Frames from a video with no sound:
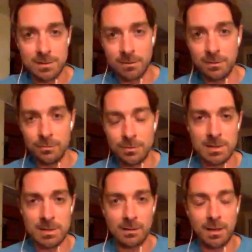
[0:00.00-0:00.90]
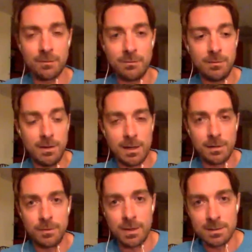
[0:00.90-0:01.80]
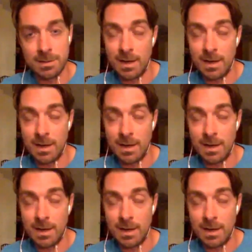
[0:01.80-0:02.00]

So it would just add a lot of negative things.